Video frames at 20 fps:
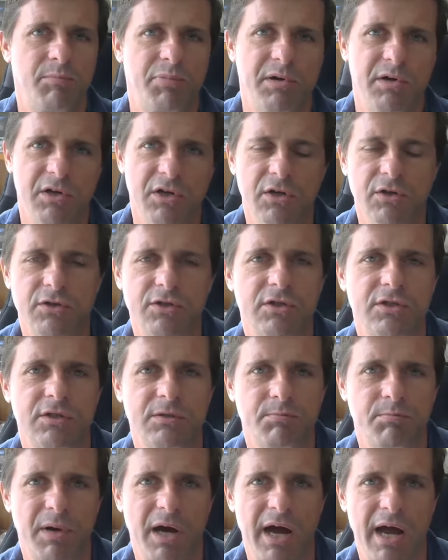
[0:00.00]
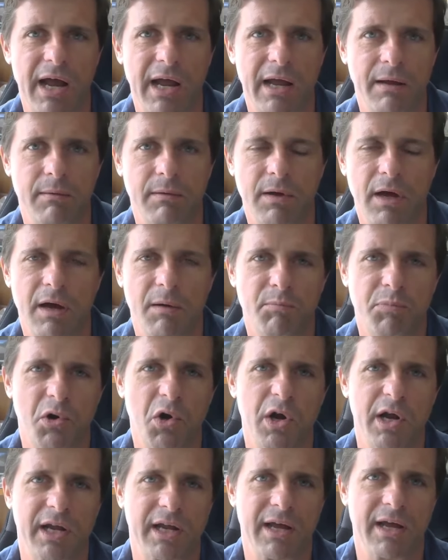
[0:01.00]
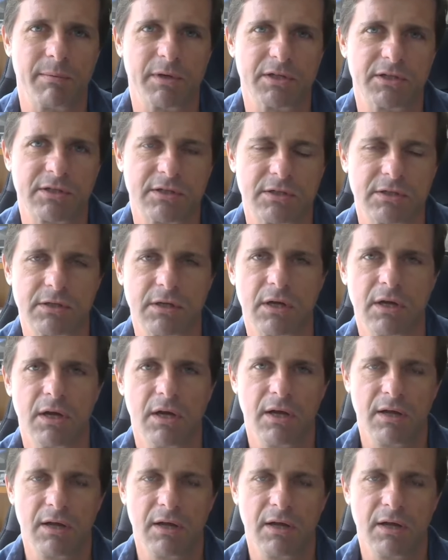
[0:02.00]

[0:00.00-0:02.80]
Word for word: produced by uh, brewing chemists